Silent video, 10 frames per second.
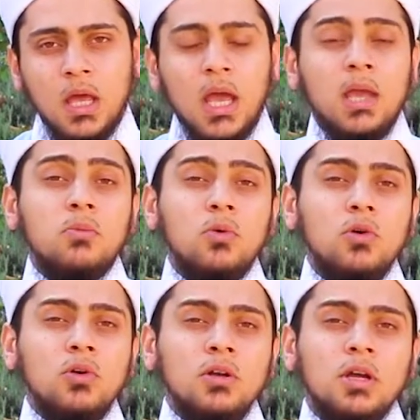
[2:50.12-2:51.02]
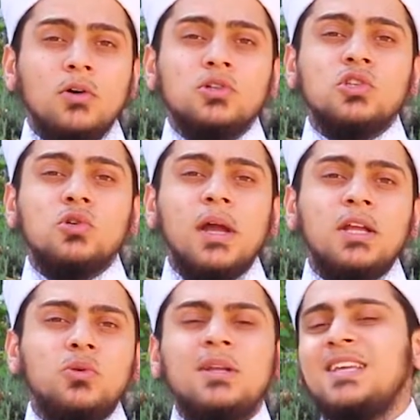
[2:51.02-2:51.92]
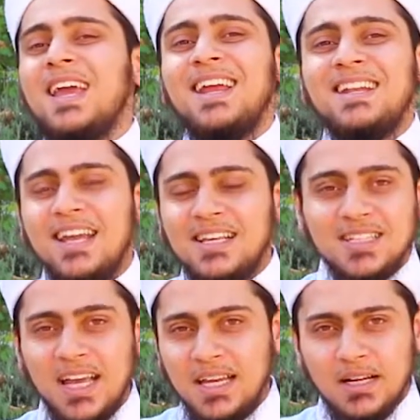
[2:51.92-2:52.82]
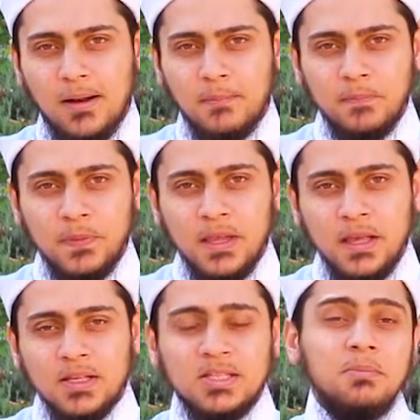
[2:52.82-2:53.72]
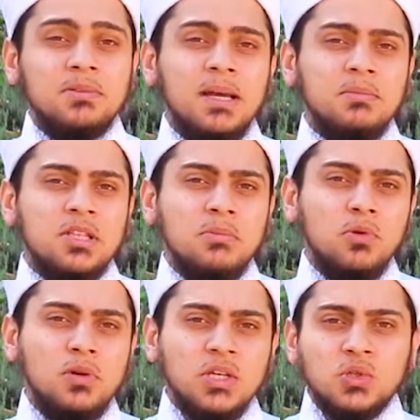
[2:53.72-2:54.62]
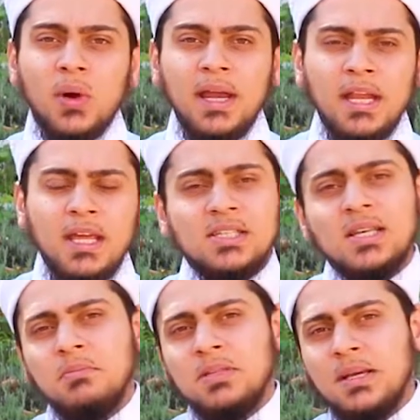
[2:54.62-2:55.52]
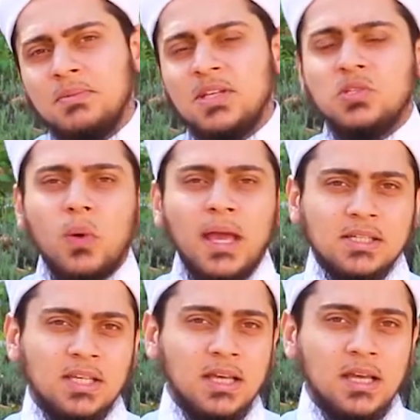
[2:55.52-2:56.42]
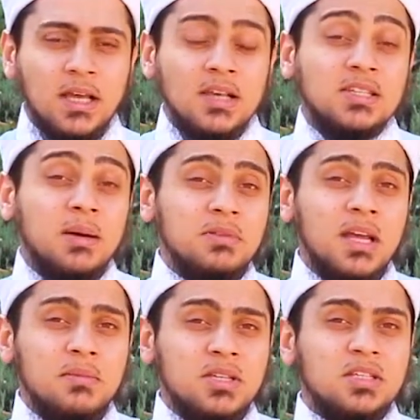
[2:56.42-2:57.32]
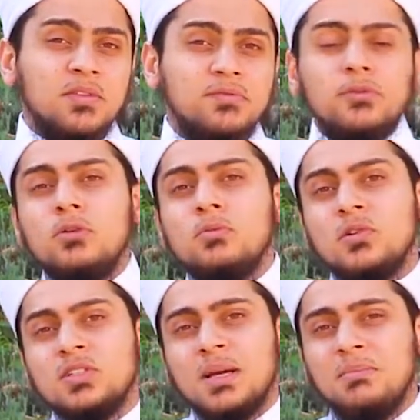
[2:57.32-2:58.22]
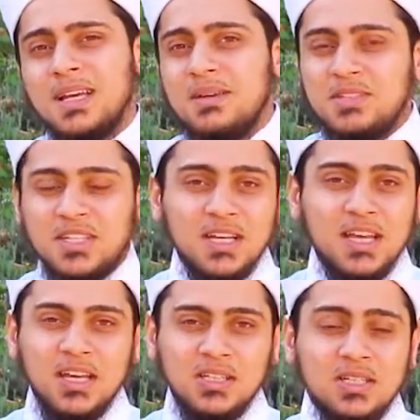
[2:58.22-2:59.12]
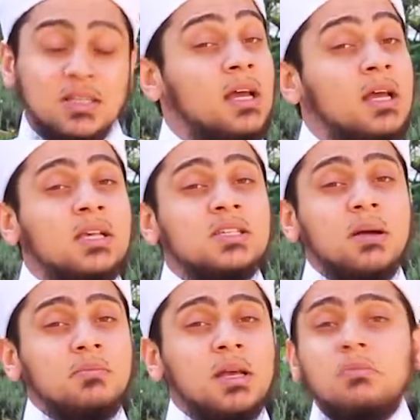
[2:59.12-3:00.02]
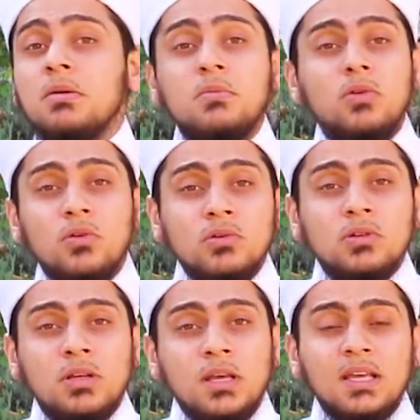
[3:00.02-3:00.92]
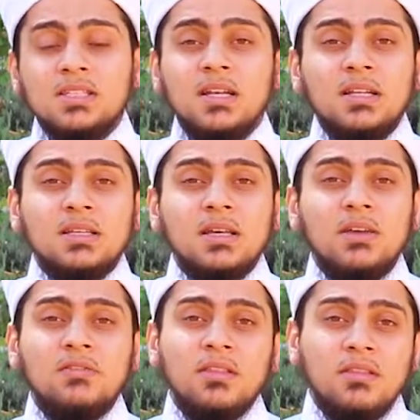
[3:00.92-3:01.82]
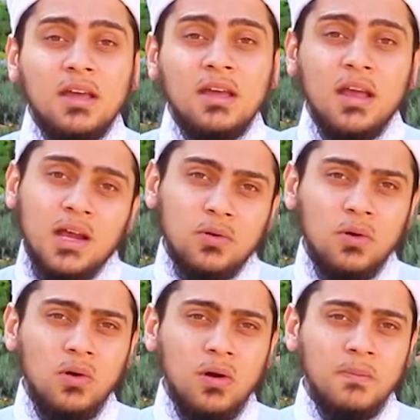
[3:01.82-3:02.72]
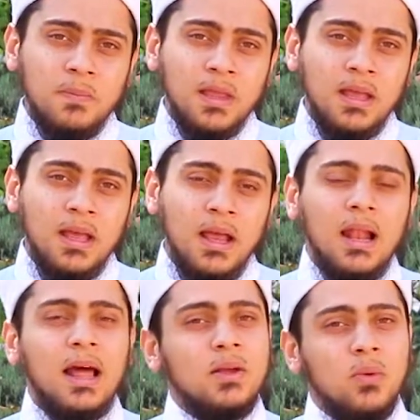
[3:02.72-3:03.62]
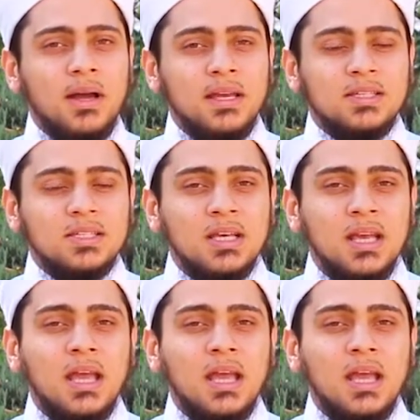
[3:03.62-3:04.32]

A moon goes through a 28-day cycle. Sometimes the moon is waning, sometimes it's waxing. Sometimes it's a full moon, sometimes it's a crescent. Sometimes the moon isn't even there at all. Likewise,